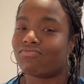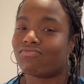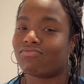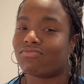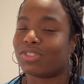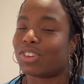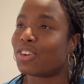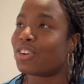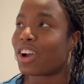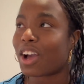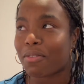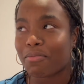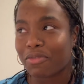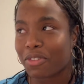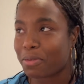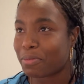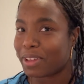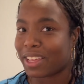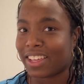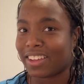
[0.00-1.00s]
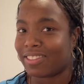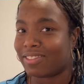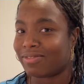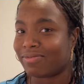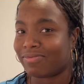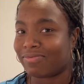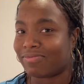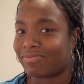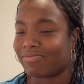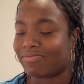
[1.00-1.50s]
Don't come for me.
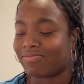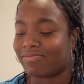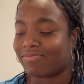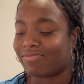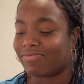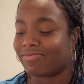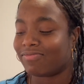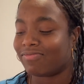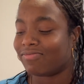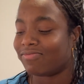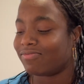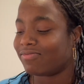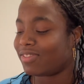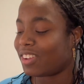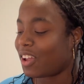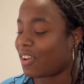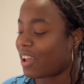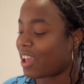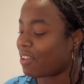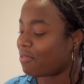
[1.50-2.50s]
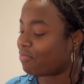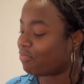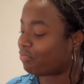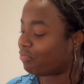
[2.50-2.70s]
Okay.